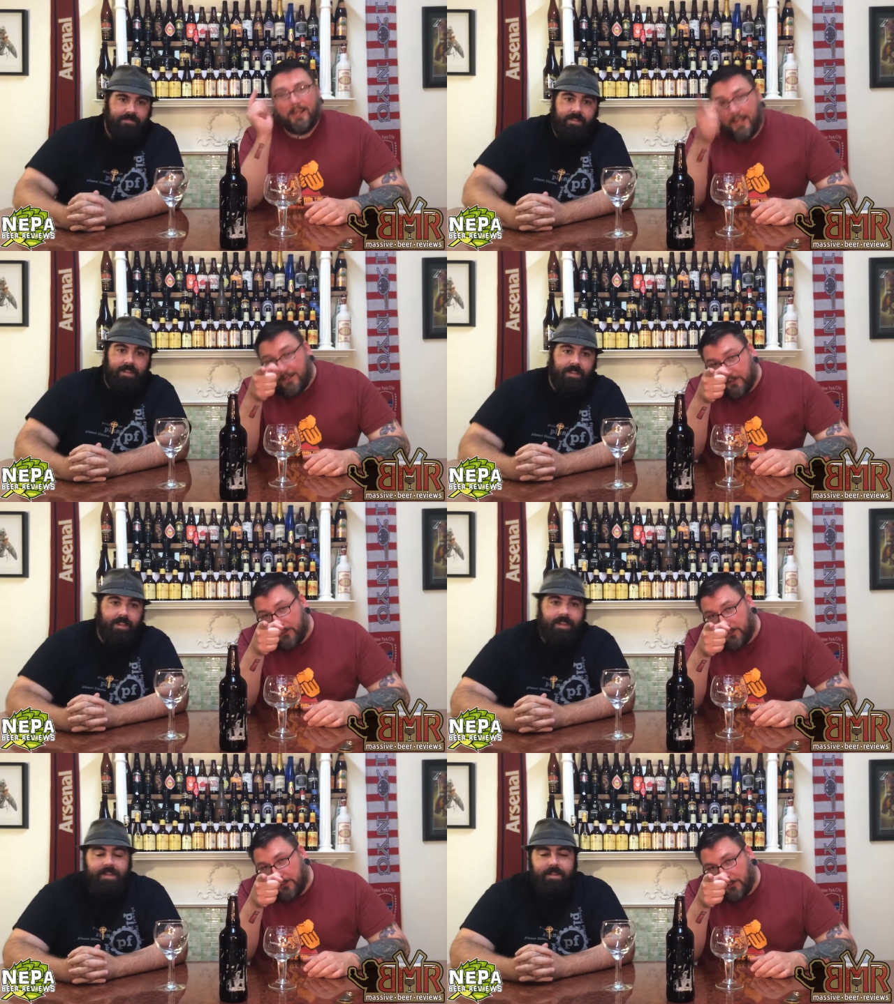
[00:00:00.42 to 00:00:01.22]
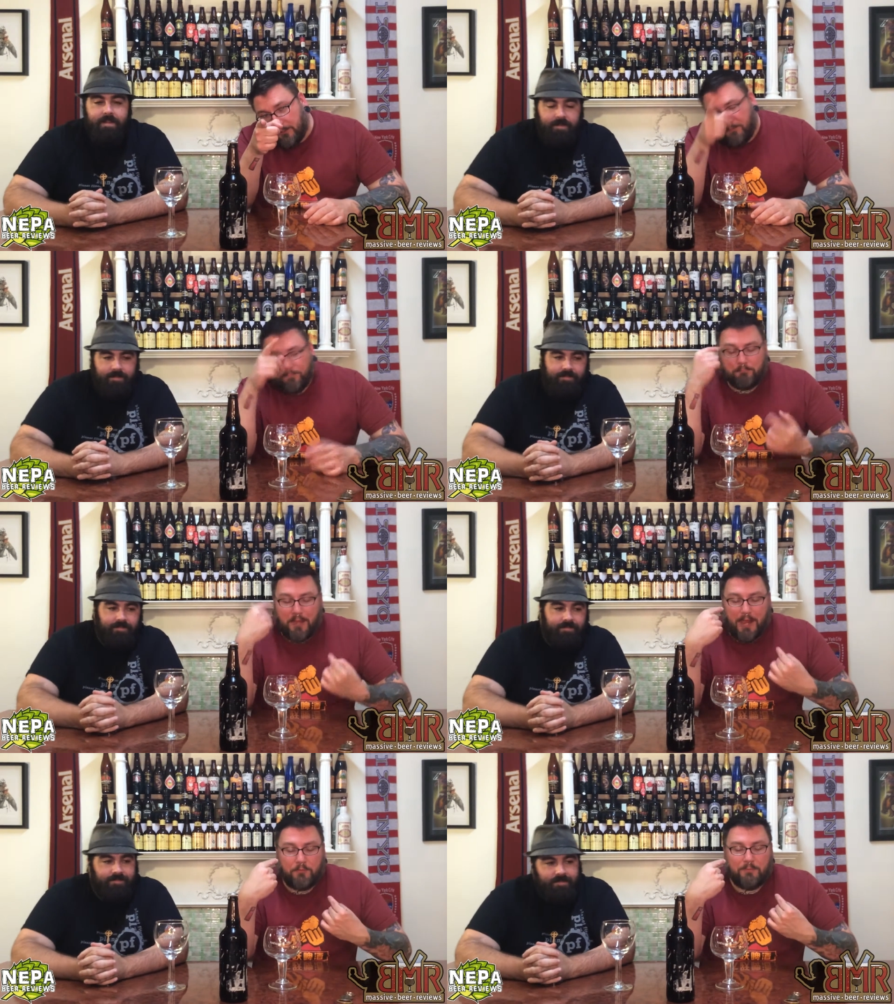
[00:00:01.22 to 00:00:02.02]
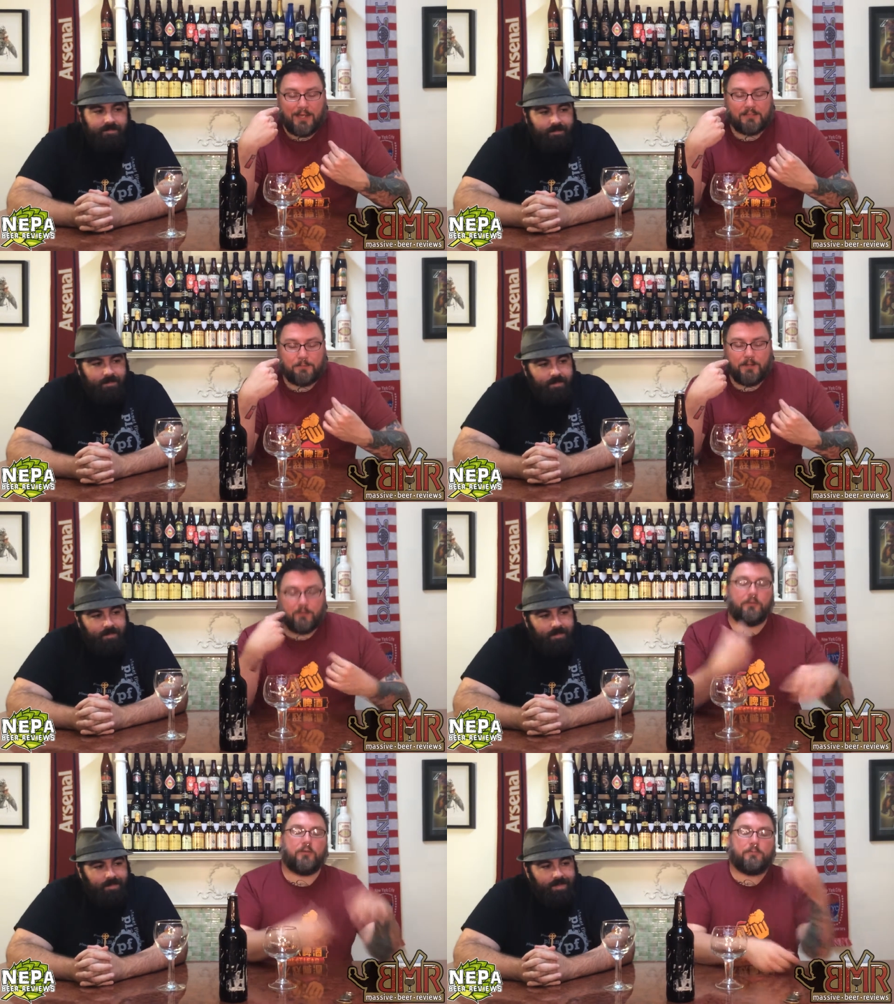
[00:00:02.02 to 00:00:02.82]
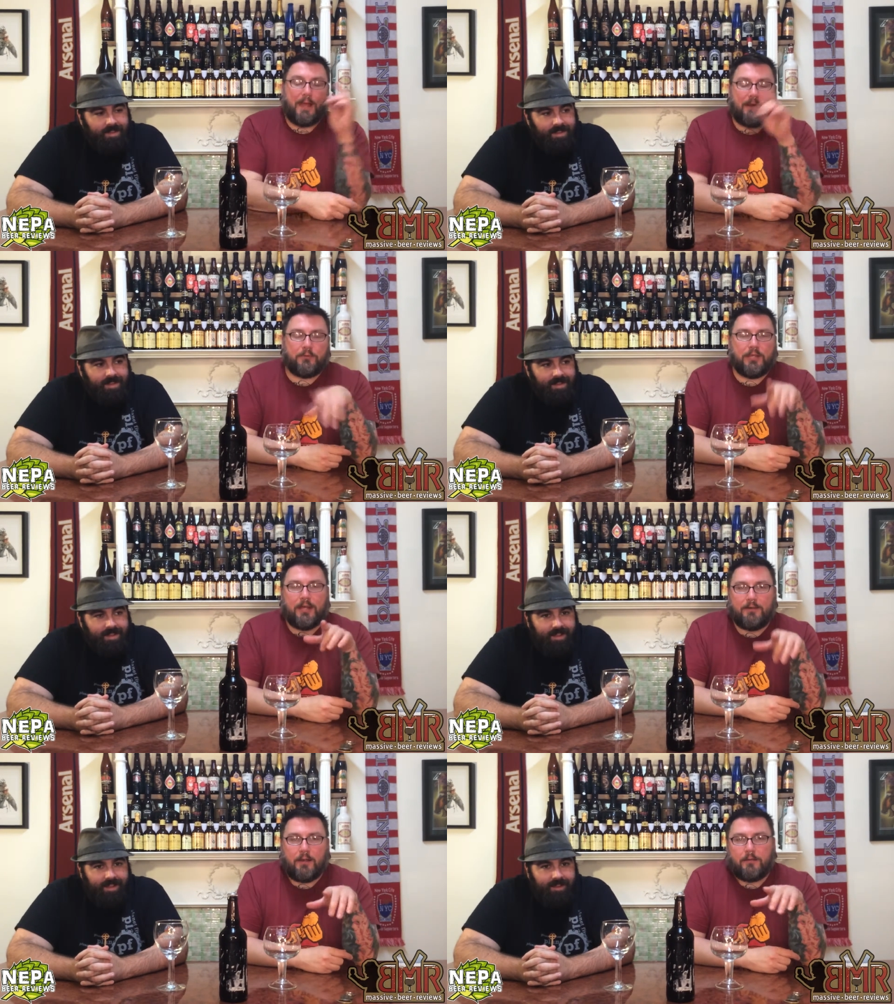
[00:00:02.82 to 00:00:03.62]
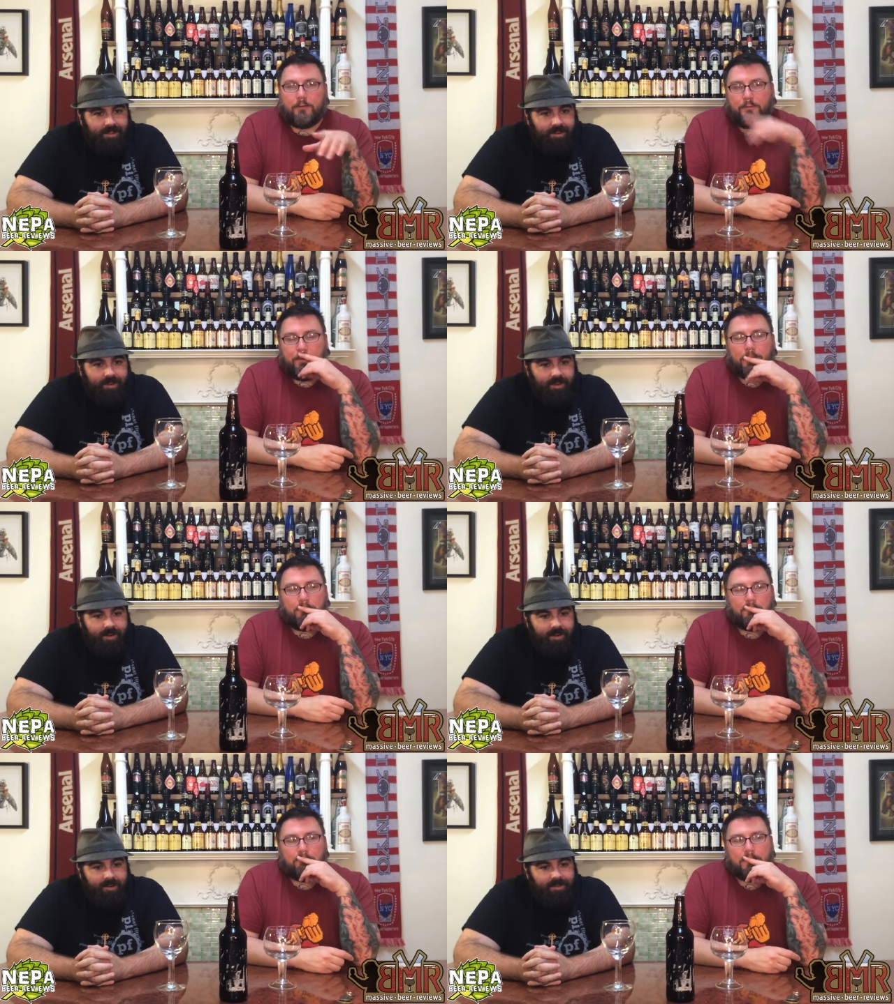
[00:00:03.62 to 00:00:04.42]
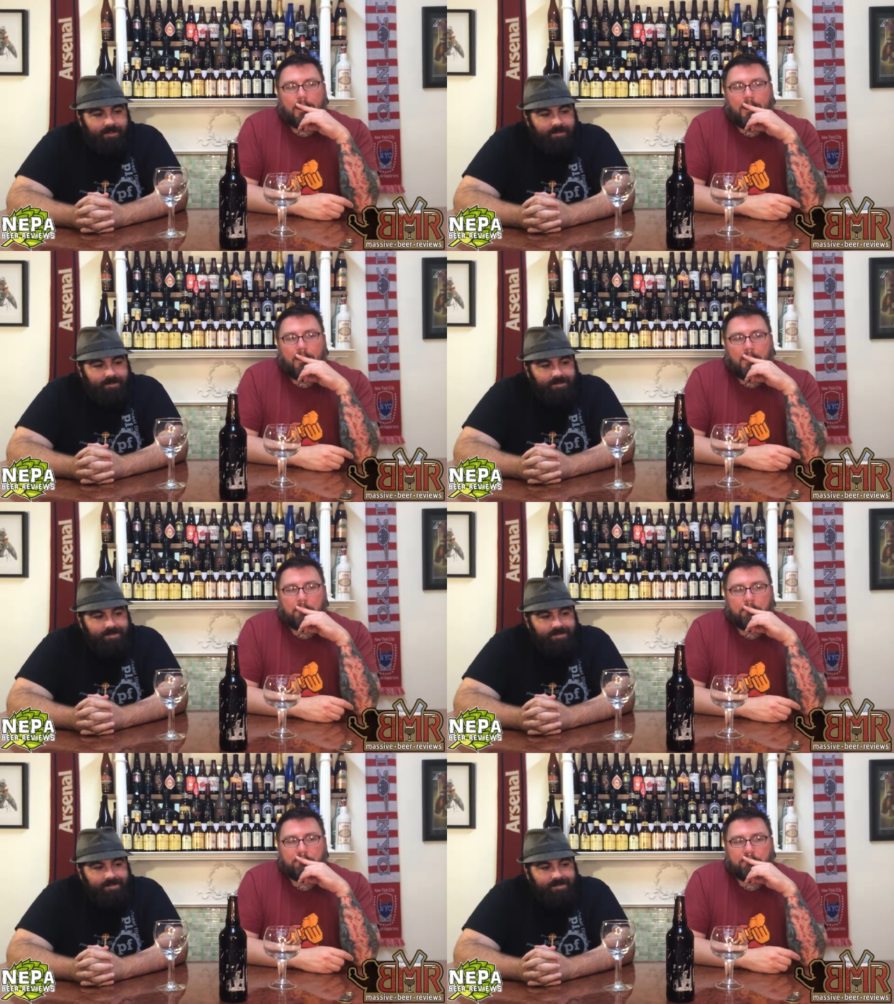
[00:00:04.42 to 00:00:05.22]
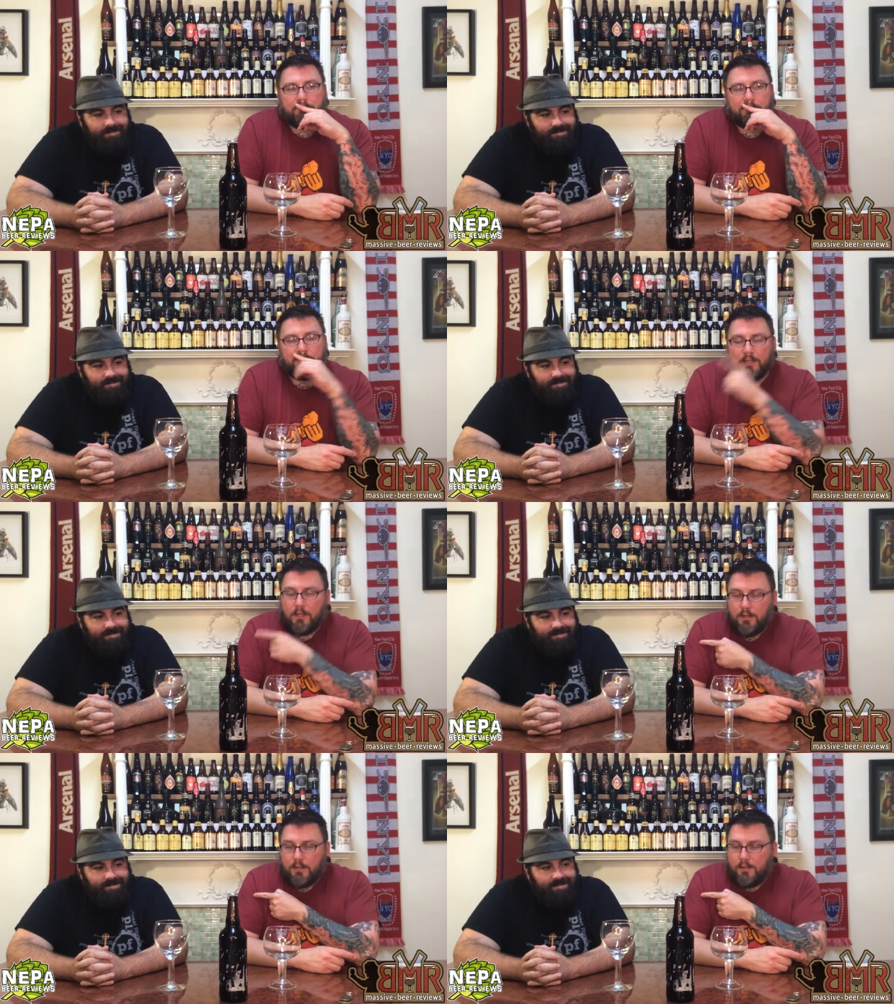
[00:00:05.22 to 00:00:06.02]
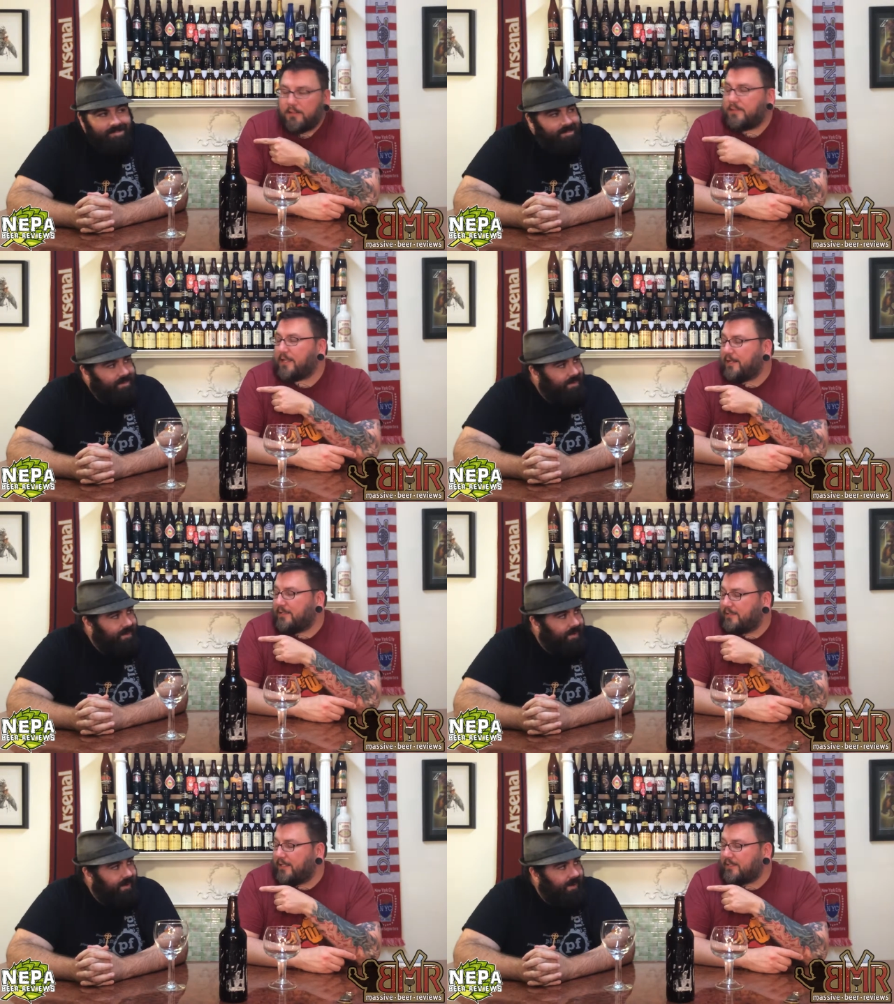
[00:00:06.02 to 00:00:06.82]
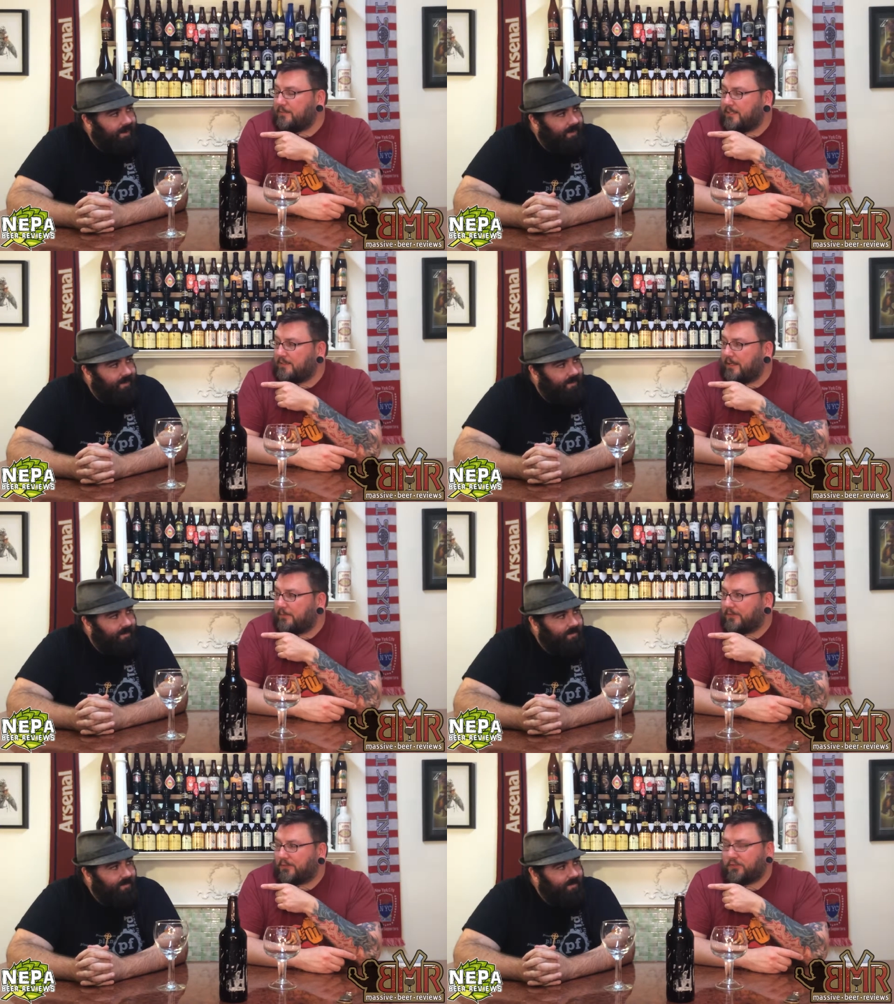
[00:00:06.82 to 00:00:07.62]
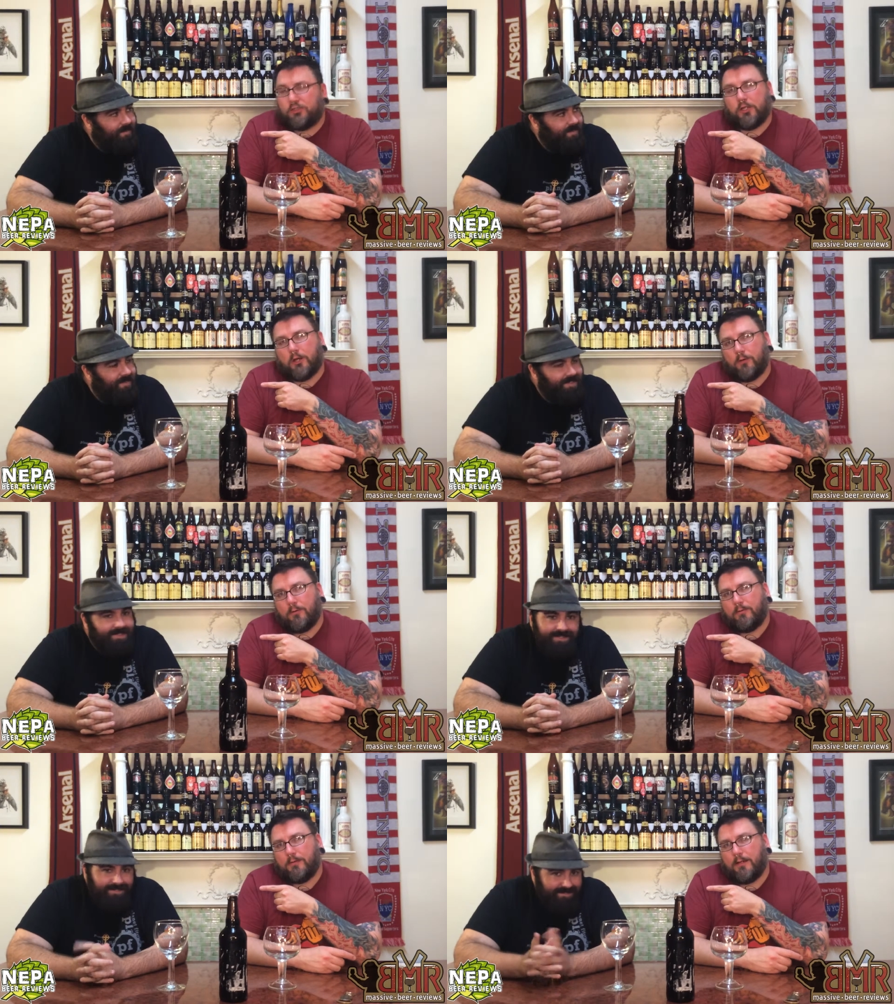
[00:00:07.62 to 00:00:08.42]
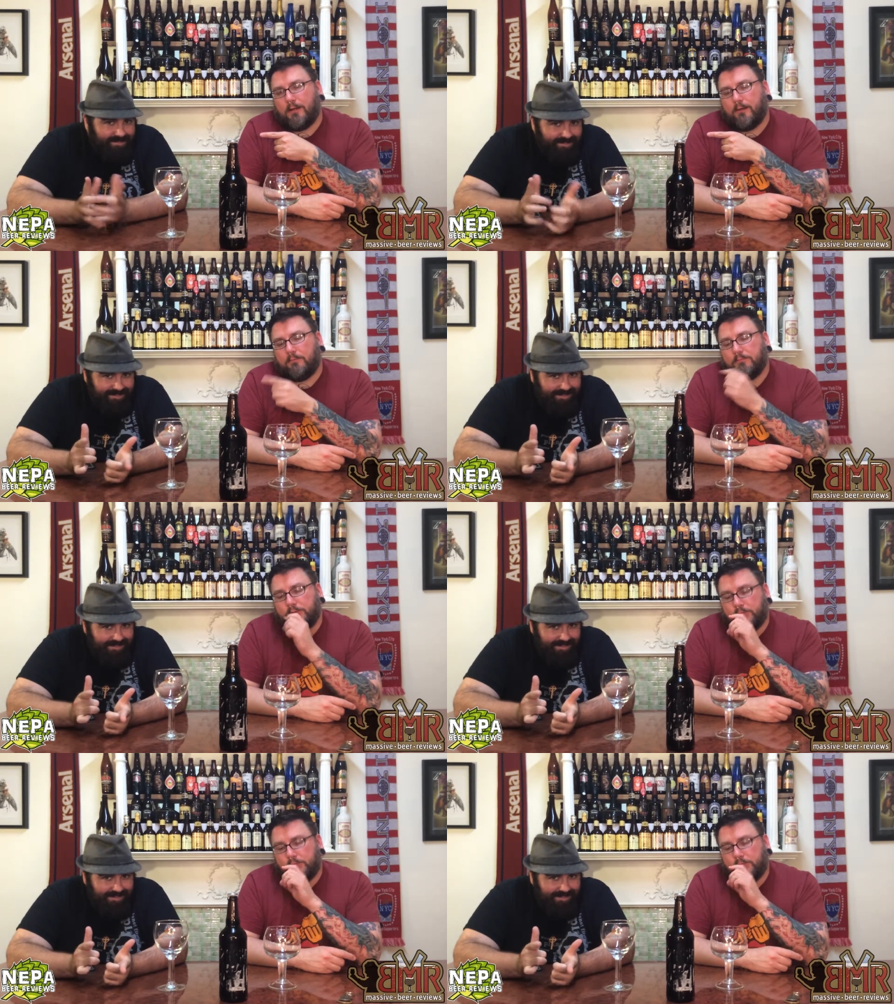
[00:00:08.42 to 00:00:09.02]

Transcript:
Speaker 1: How you doing, YouTube? Matt with Massive Beer Reviews, back with yet another review. Um, this guy sitting next to me, his name is Joe. Um,